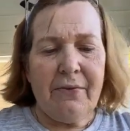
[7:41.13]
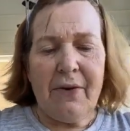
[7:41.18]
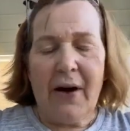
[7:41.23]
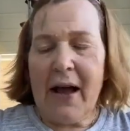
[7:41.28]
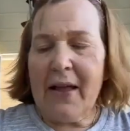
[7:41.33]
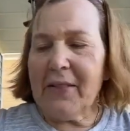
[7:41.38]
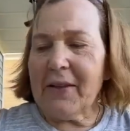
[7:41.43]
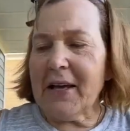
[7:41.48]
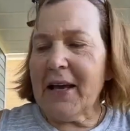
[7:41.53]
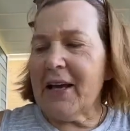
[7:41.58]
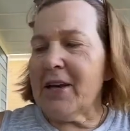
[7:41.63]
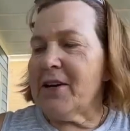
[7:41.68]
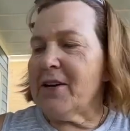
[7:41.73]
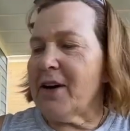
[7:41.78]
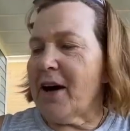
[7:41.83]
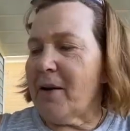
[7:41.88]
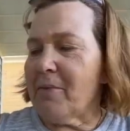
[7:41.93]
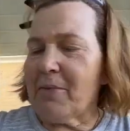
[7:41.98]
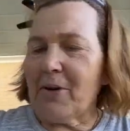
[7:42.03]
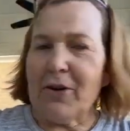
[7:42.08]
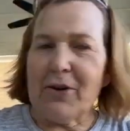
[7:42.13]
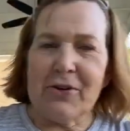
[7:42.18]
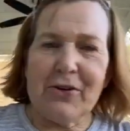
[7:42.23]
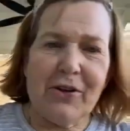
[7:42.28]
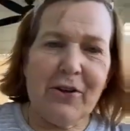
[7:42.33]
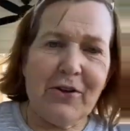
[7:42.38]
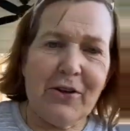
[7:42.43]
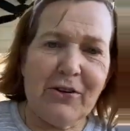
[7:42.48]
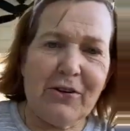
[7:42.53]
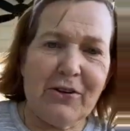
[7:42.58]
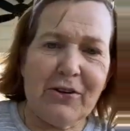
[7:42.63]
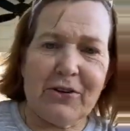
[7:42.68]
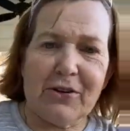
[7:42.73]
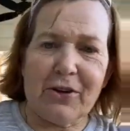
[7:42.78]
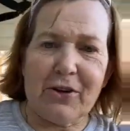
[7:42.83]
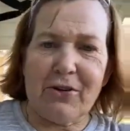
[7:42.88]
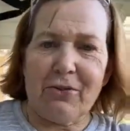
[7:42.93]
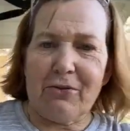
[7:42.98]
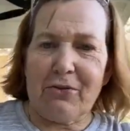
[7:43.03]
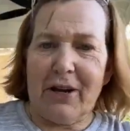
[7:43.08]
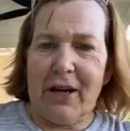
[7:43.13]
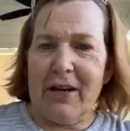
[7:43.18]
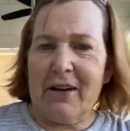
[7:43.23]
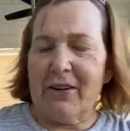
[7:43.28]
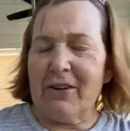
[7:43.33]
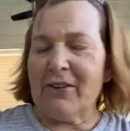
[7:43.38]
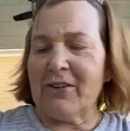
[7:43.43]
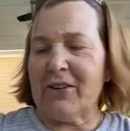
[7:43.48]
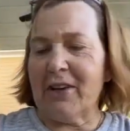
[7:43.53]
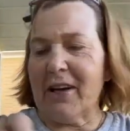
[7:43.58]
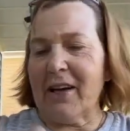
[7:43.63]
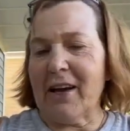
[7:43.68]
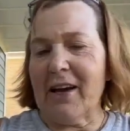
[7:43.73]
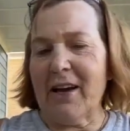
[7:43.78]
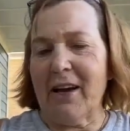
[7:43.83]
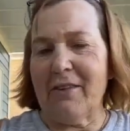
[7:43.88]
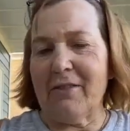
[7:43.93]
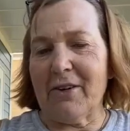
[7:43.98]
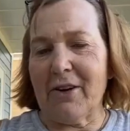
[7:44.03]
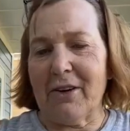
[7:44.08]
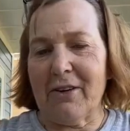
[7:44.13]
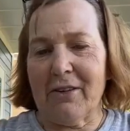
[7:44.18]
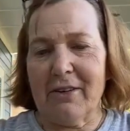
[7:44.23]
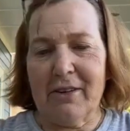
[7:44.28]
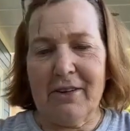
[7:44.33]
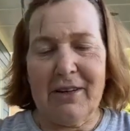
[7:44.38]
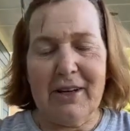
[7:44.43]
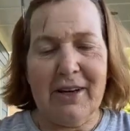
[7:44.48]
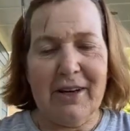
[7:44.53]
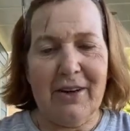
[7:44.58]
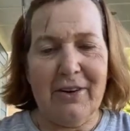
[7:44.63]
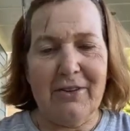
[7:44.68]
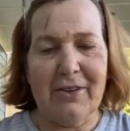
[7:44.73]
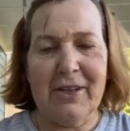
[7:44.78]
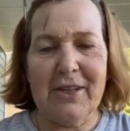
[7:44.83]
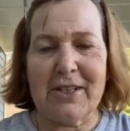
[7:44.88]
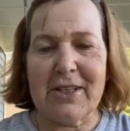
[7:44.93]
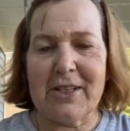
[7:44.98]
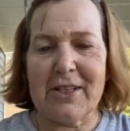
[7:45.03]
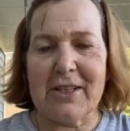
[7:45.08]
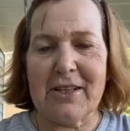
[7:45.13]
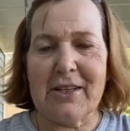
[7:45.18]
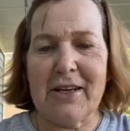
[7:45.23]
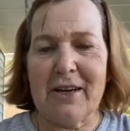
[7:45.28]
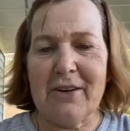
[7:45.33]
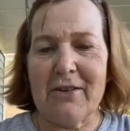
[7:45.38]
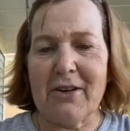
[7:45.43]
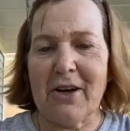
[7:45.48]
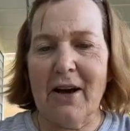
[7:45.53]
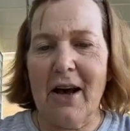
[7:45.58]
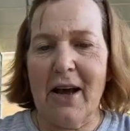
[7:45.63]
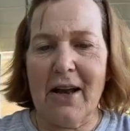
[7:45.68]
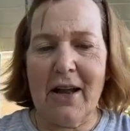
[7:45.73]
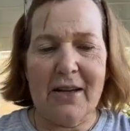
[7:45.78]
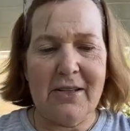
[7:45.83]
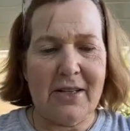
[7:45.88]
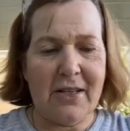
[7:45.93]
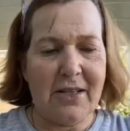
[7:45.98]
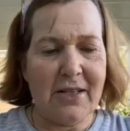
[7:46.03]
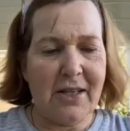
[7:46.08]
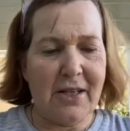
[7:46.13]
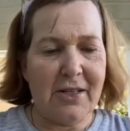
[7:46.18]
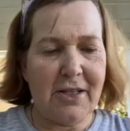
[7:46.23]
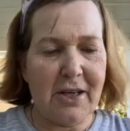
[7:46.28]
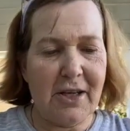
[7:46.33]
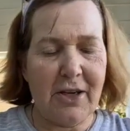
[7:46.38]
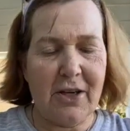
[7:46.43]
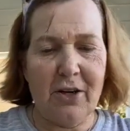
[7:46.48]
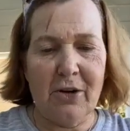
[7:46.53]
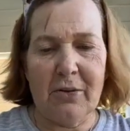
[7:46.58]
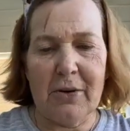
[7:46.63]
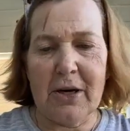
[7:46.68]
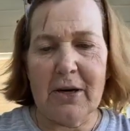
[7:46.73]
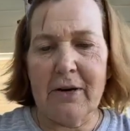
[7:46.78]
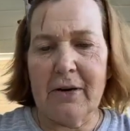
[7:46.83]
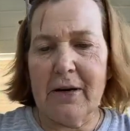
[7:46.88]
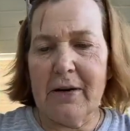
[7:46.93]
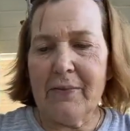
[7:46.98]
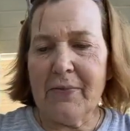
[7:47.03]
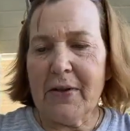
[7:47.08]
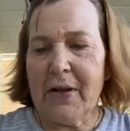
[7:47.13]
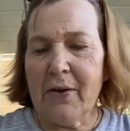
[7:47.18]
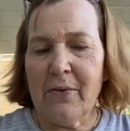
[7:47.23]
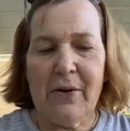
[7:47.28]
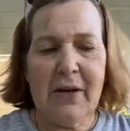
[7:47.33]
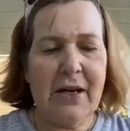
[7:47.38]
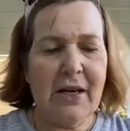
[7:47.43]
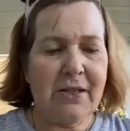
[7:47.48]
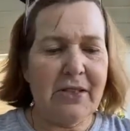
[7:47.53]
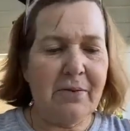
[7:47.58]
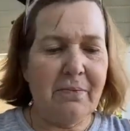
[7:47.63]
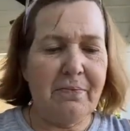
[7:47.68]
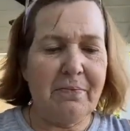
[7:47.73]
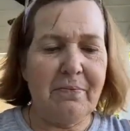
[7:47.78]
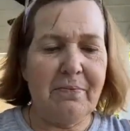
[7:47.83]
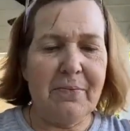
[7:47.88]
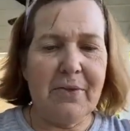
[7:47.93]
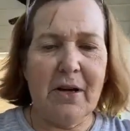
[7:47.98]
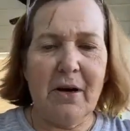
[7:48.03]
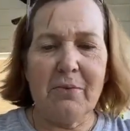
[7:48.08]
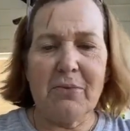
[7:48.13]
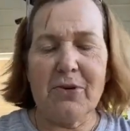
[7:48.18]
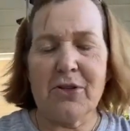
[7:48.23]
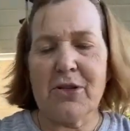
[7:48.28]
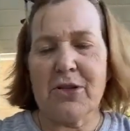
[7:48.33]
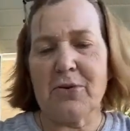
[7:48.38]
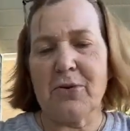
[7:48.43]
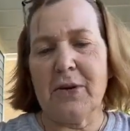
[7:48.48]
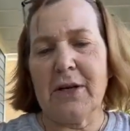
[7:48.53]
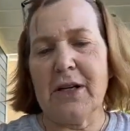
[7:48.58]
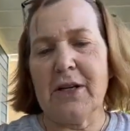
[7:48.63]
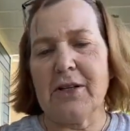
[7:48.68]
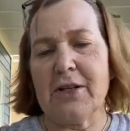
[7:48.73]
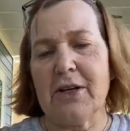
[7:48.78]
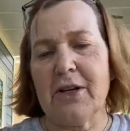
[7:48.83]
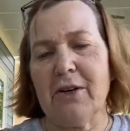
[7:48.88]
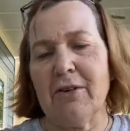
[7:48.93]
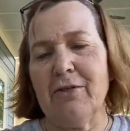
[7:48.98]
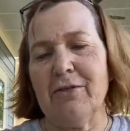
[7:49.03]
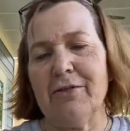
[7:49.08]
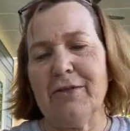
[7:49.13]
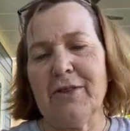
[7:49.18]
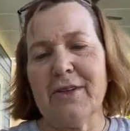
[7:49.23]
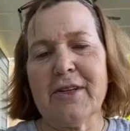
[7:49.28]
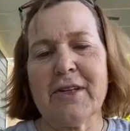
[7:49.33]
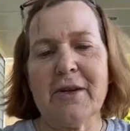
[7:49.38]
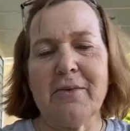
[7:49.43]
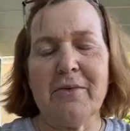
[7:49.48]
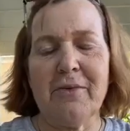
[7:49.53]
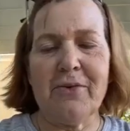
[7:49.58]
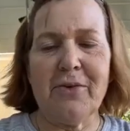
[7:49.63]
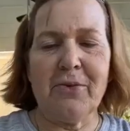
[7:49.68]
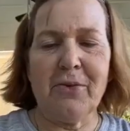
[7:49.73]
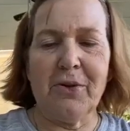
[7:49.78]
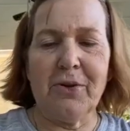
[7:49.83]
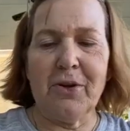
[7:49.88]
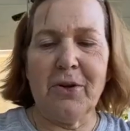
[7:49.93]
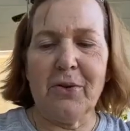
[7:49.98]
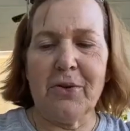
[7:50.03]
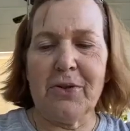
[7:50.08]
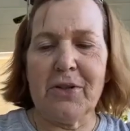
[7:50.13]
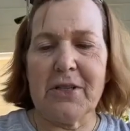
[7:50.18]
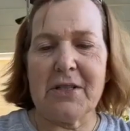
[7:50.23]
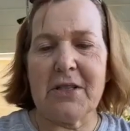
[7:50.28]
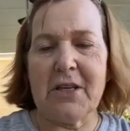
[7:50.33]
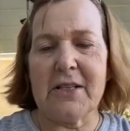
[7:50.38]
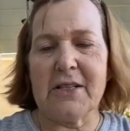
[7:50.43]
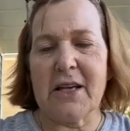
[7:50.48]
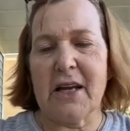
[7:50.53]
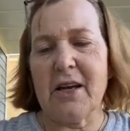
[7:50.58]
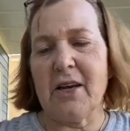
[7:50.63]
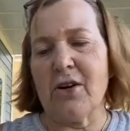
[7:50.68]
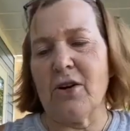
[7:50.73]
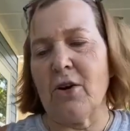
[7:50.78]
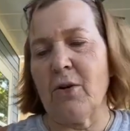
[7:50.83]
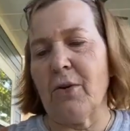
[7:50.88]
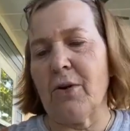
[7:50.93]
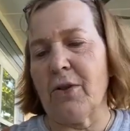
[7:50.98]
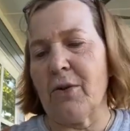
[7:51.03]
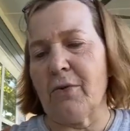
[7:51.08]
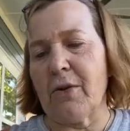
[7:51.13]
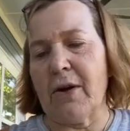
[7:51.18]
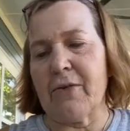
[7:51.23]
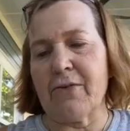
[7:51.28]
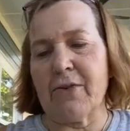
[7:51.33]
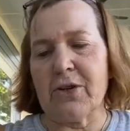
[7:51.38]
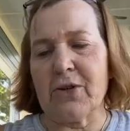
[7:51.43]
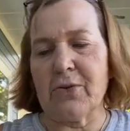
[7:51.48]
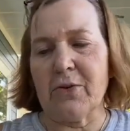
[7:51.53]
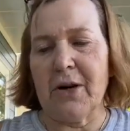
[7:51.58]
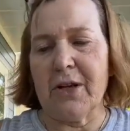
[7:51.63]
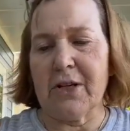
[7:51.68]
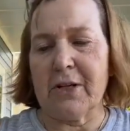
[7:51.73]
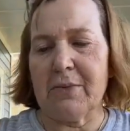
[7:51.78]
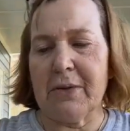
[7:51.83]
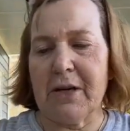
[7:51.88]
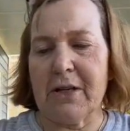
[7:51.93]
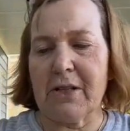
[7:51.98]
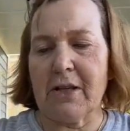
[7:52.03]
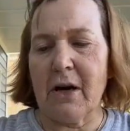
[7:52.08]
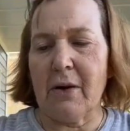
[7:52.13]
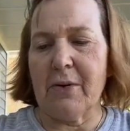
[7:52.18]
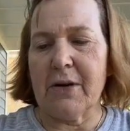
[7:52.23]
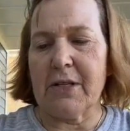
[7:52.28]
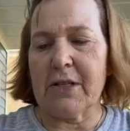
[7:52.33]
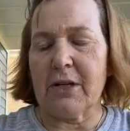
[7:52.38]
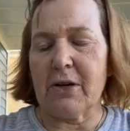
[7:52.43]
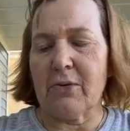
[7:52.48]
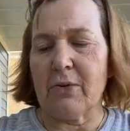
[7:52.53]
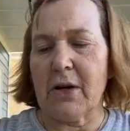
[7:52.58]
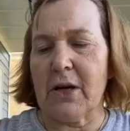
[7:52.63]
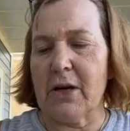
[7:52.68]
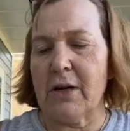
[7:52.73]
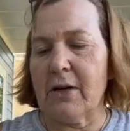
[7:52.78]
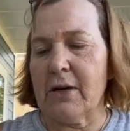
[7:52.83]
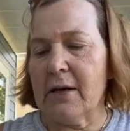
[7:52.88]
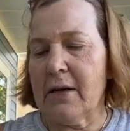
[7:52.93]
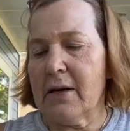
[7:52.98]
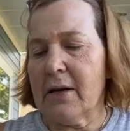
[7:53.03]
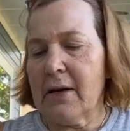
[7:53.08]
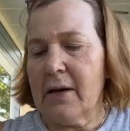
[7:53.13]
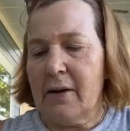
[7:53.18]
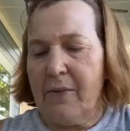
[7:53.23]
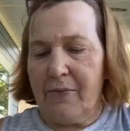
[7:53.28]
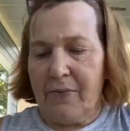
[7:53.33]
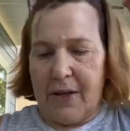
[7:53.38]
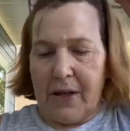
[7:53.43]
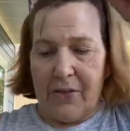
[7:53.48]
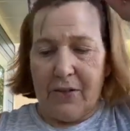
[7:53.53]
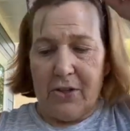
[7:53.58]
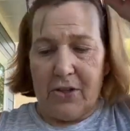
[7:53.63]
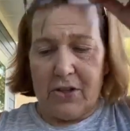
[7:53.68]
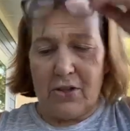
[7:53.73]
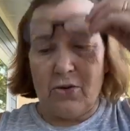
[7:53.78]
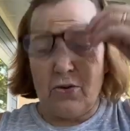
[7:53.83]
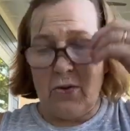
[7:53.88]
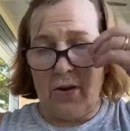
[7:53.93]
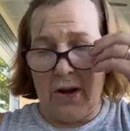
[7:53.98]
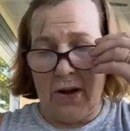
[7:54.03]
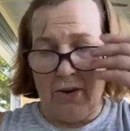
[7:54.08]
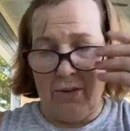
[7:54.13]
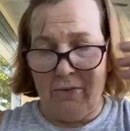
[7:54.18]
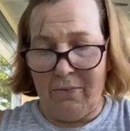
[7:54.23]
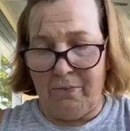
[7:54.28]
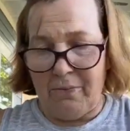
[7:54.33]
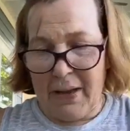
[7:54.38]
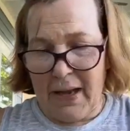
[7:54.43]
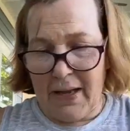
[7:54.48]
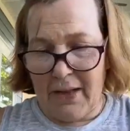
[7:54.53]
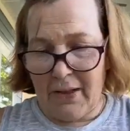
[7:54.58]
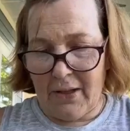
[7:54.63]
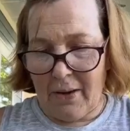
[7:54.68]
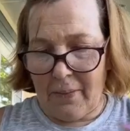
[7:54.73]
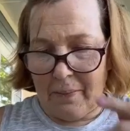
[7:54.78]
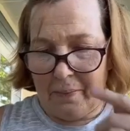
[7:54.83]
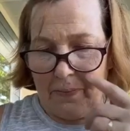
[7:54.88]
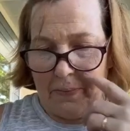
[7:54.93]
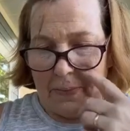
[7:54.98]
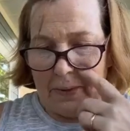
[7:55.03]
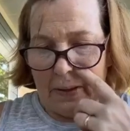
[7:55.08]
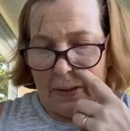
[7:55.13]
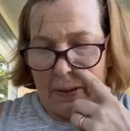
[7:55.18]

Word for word: Finally, in numbers. Now, this is the greatest thing ever. You know, this is, you know, God has a sense of humor. You get to Numbers 22. Some of you will know what this is. I didn't know where the reference was, but it's always a great thing. The story of Balaam.